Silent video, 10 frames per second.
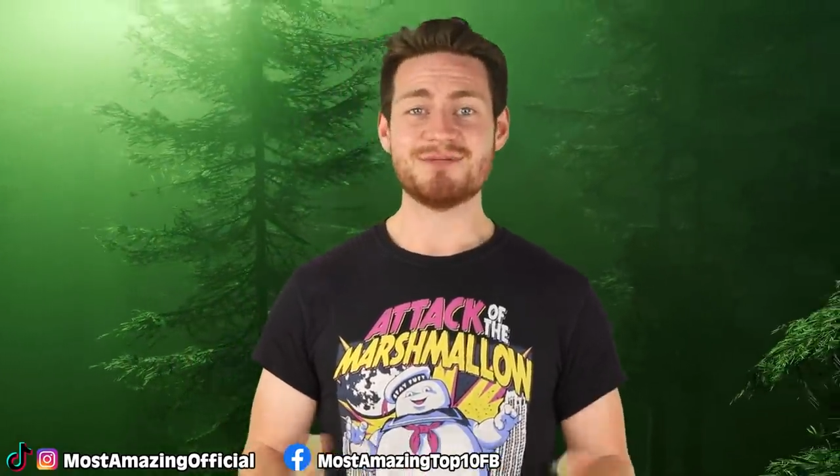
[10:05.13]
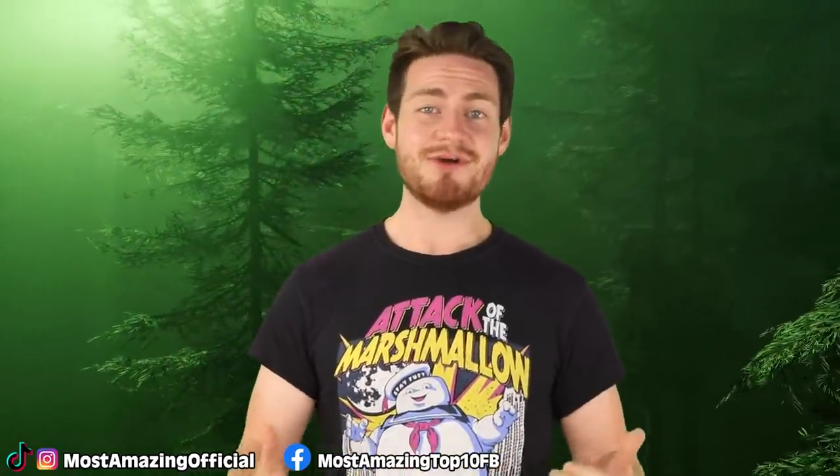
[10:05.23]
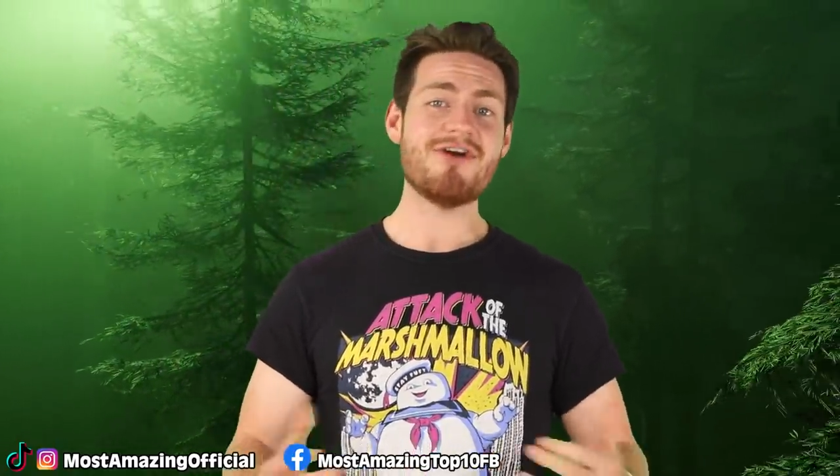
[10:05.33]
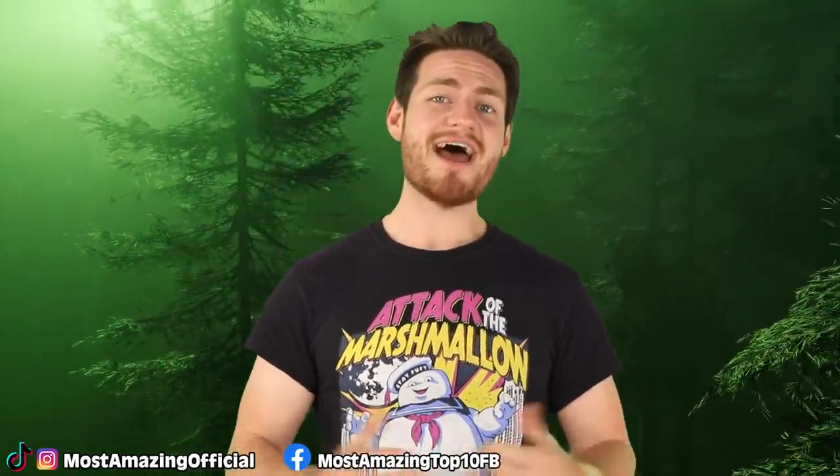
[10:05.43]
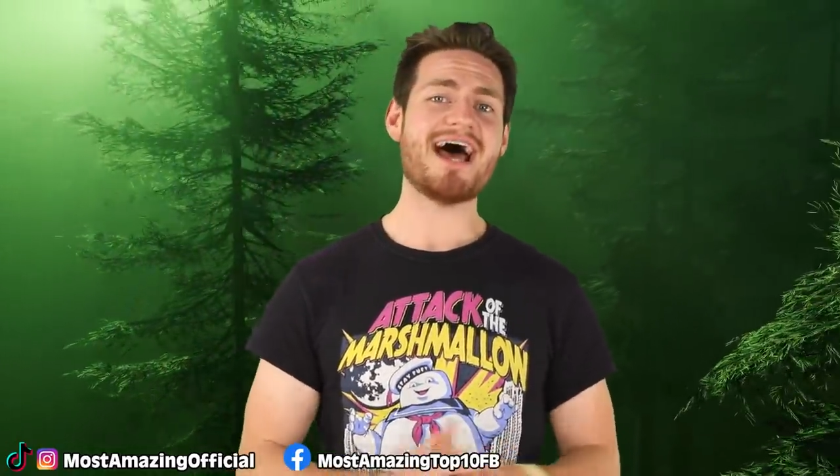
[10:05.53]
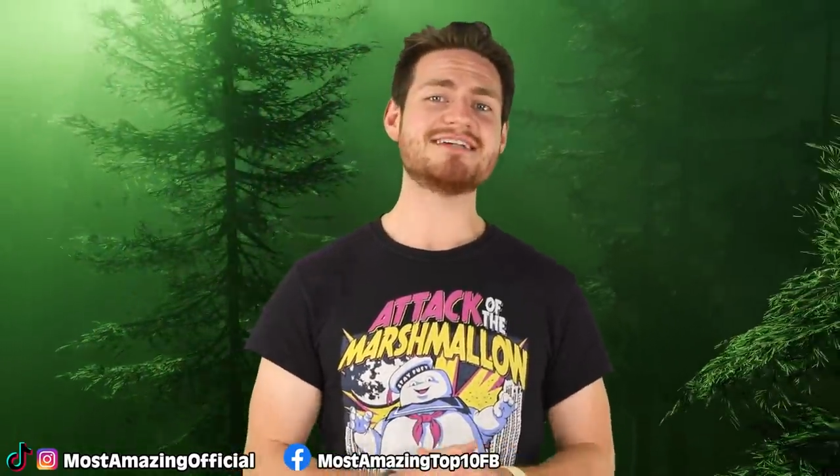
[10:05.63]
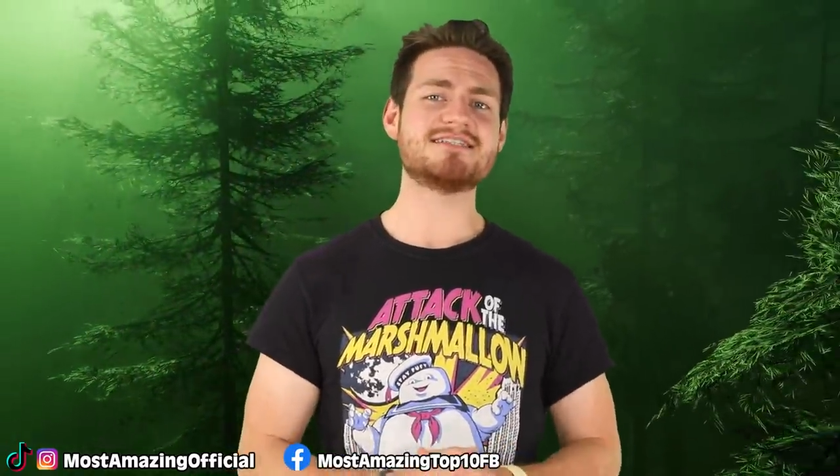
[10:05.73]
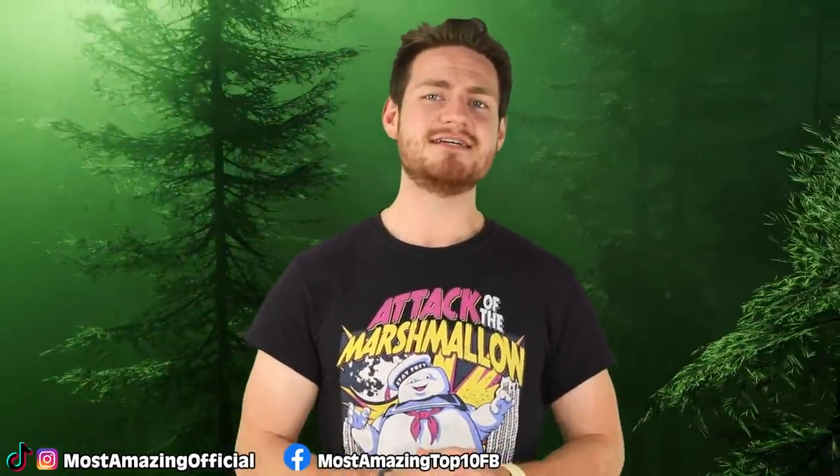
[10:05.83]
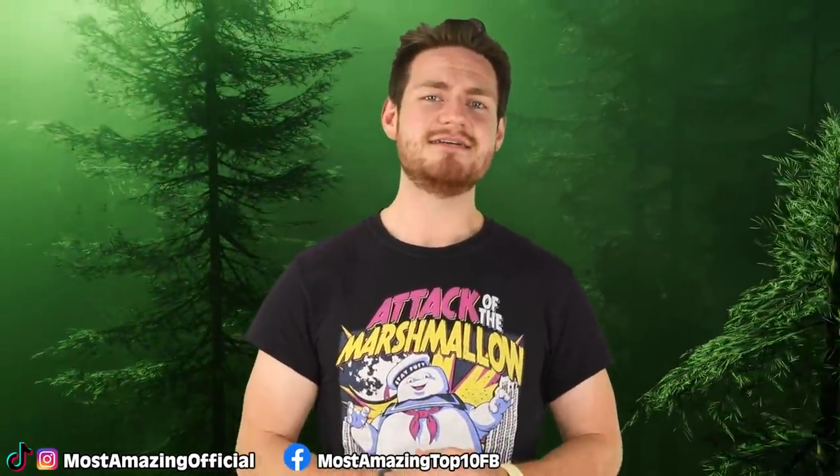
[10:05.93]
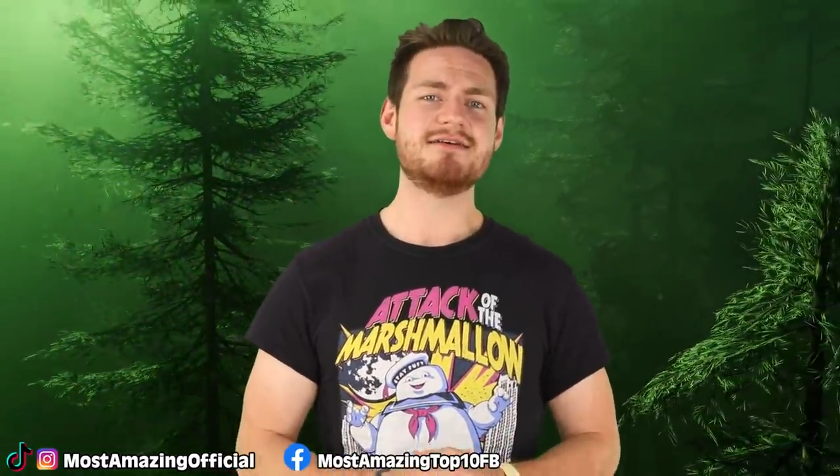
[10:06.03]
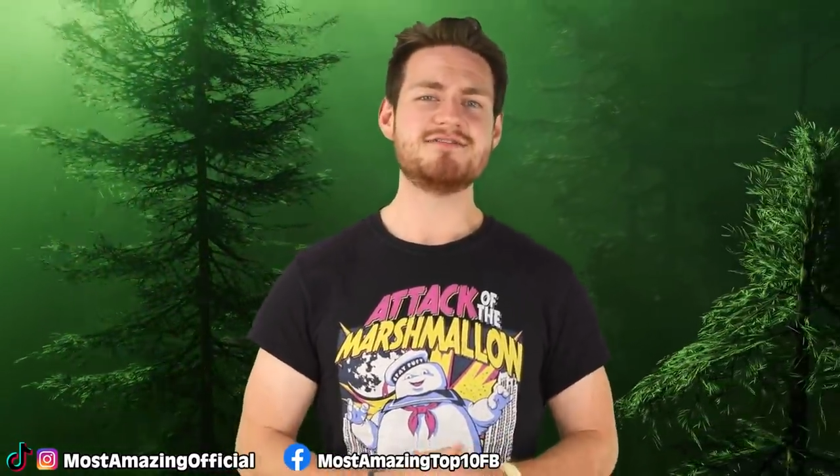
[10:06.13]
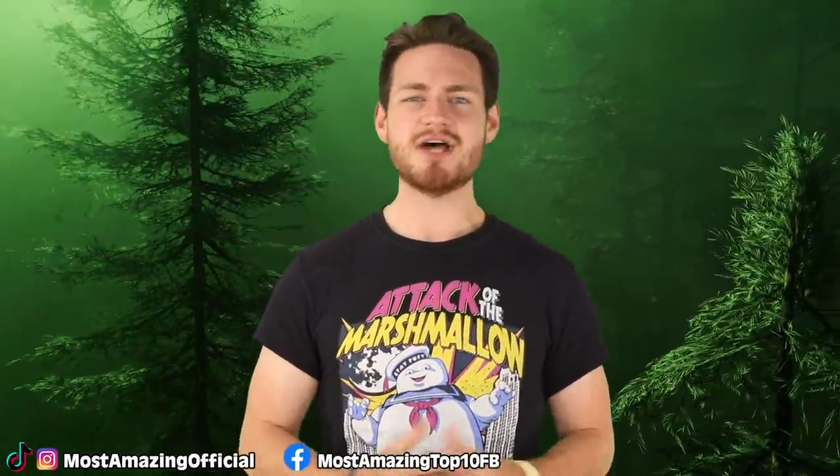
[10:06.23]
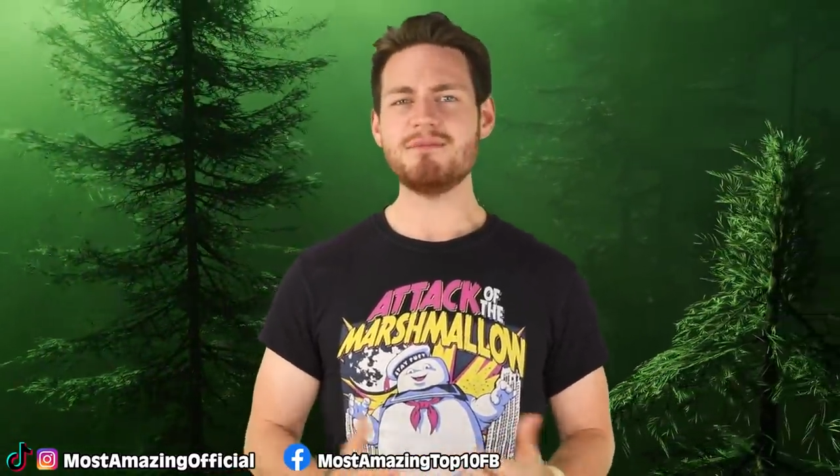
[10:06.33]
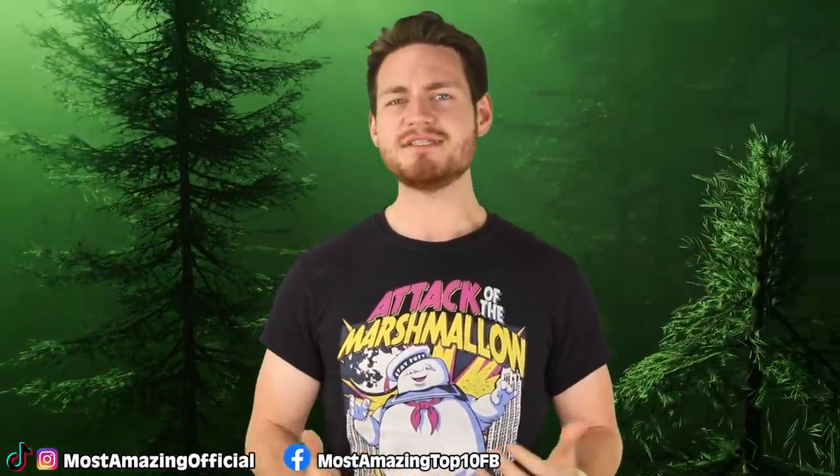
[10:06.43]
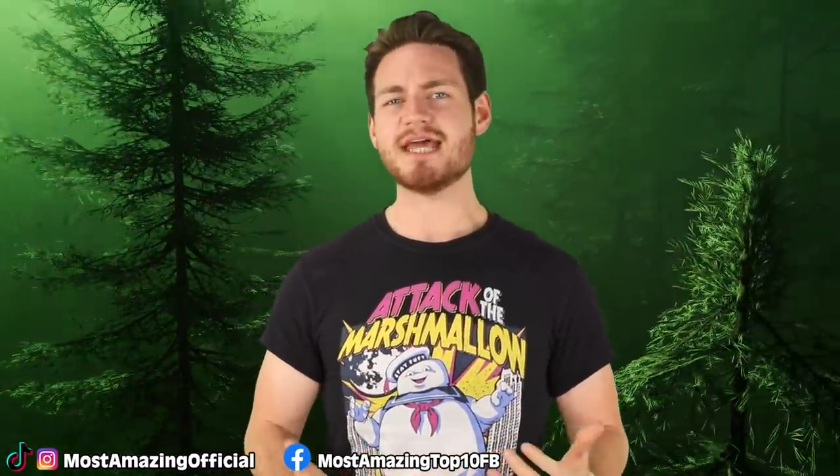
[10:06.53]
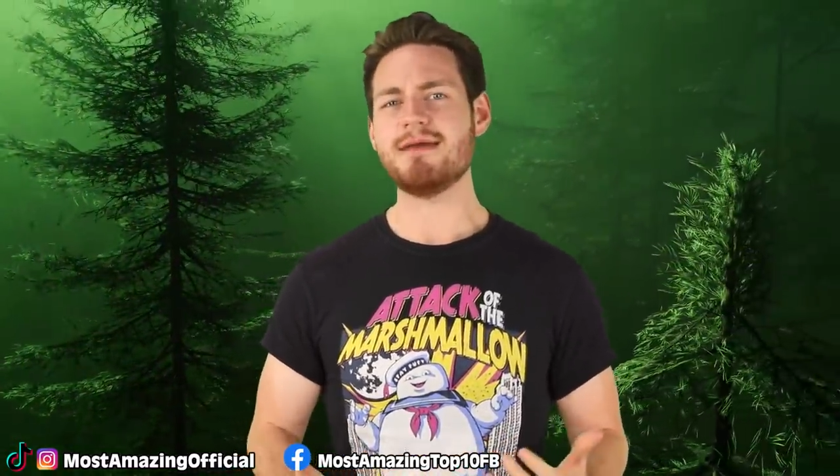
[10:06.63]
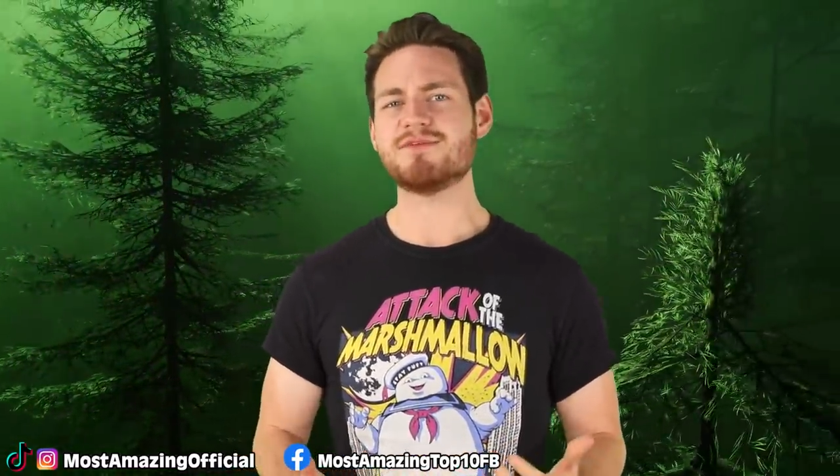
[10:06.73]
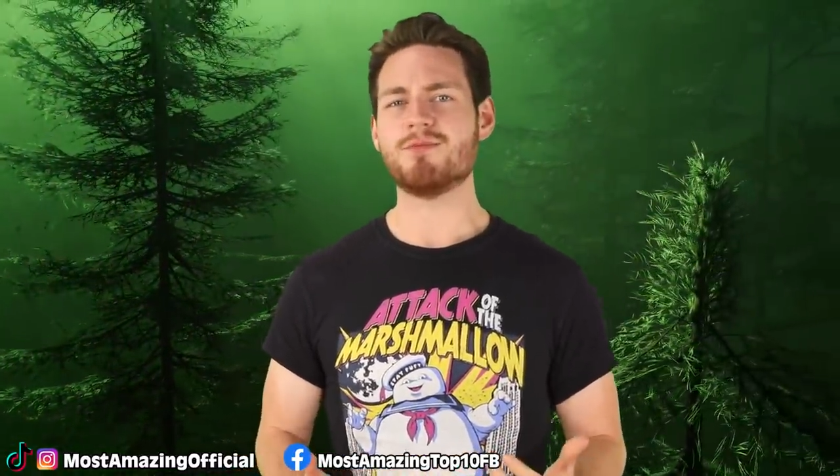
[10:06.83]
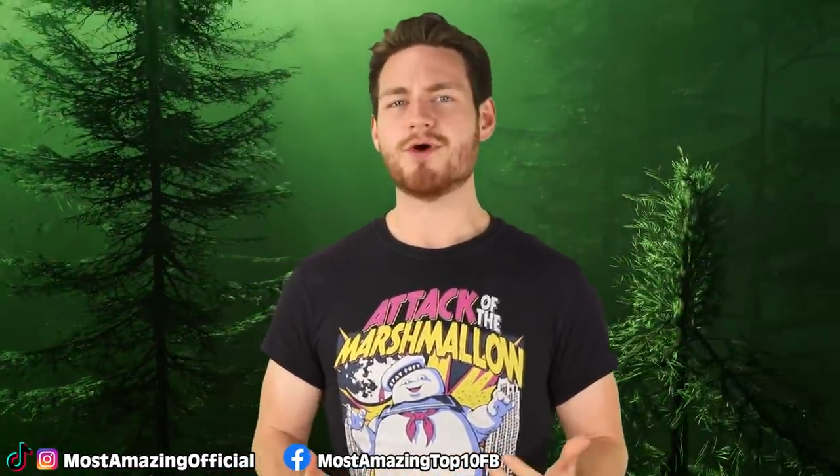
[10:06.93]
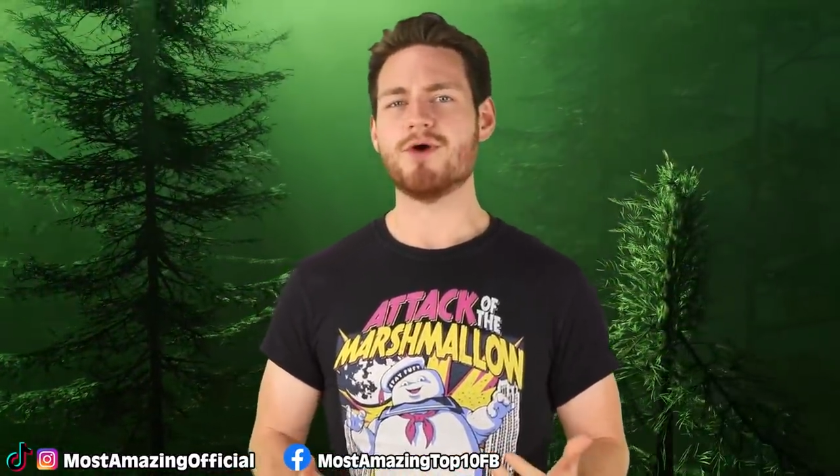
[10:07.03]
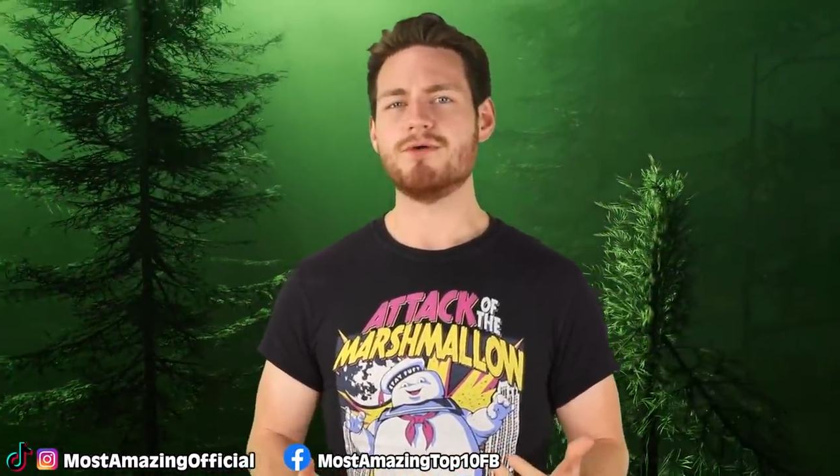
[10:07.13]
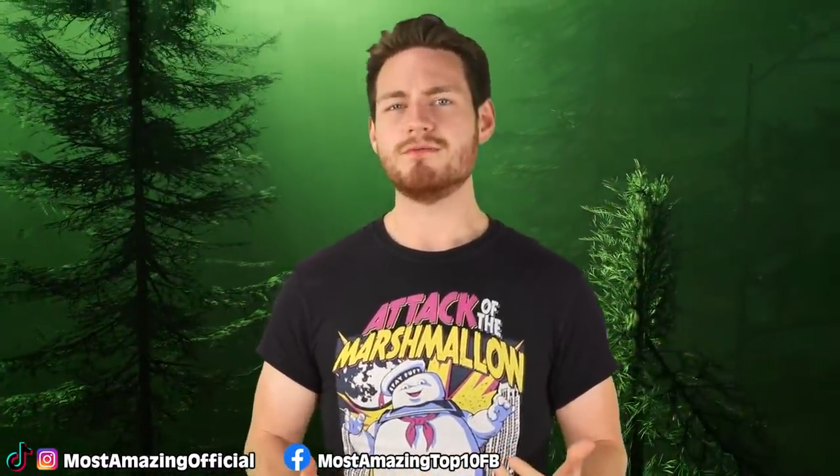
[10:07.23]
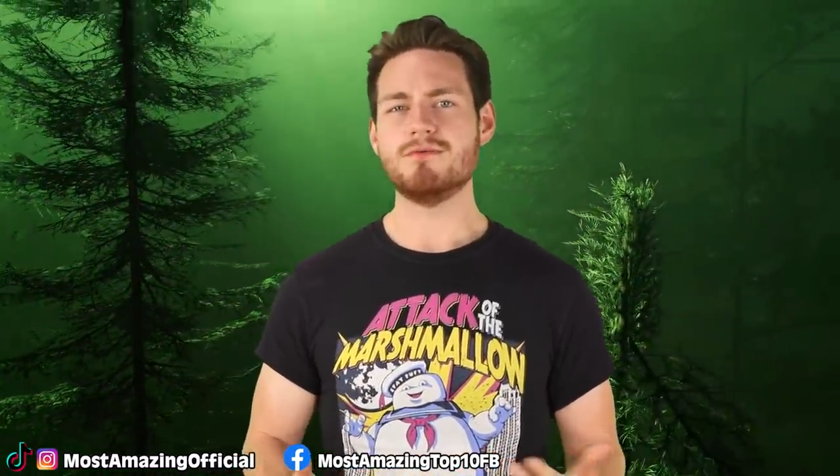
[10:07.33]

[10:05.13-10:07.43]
Sabira asked, if zombies came tomorrow,